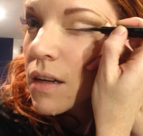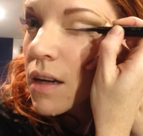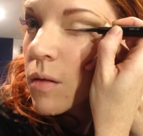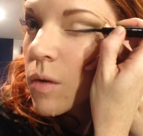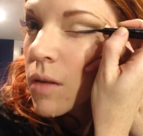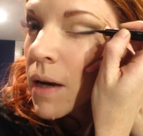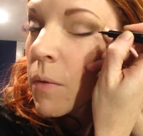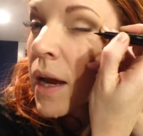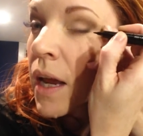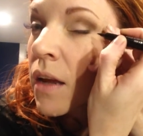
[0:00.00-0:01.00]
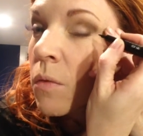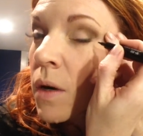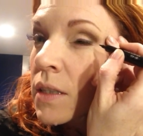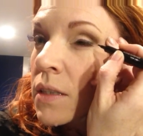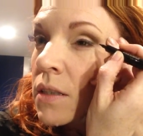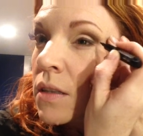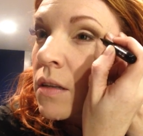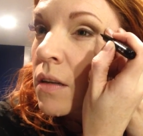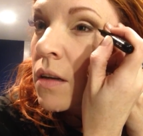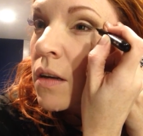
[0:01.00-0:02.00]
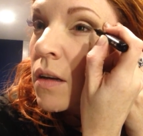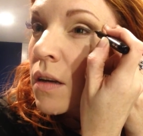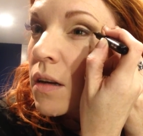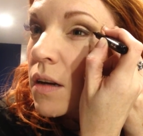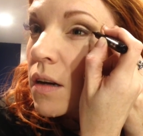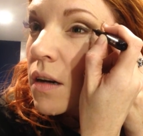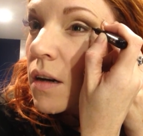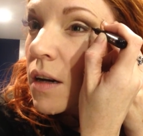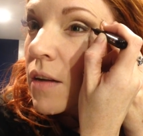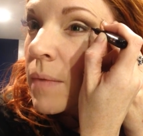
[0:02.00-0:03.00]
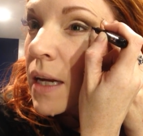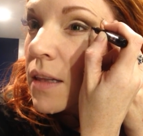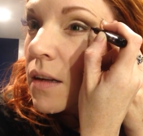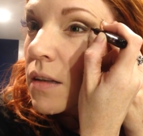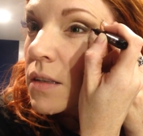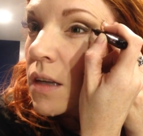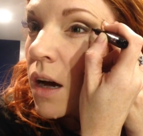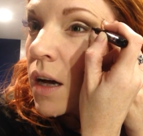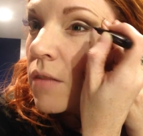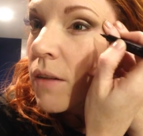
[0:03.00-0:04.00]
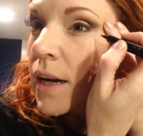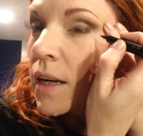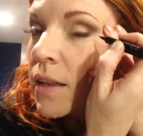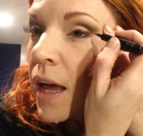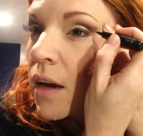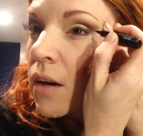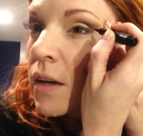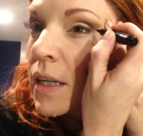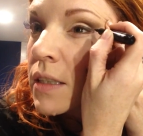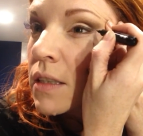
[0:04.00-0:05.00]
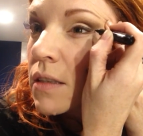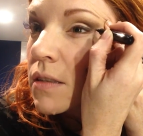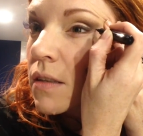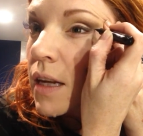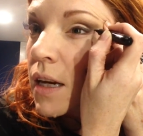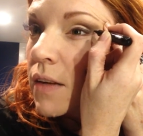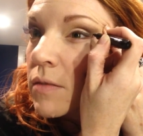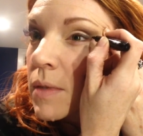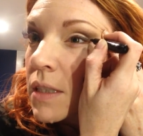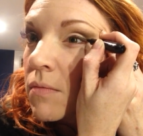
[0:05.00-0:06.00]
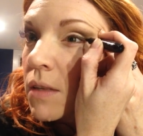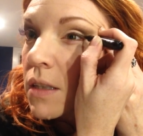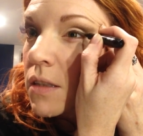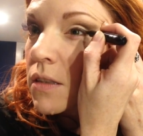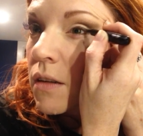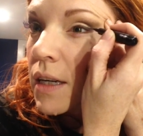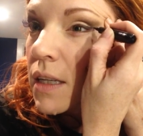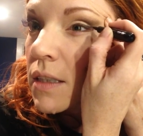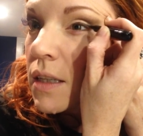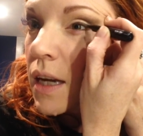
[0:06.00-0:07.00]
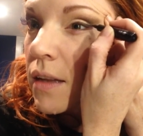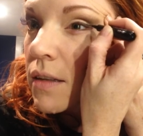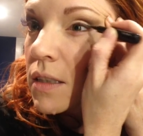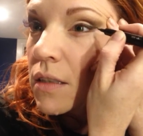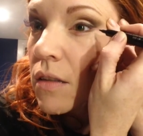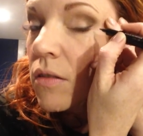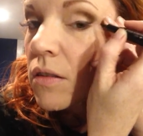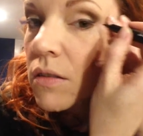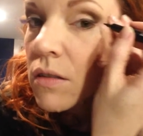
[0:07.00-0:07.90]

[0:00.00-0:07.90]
and work my way inwards. I make a little dot right in that crease so that it gives me something to join it together to.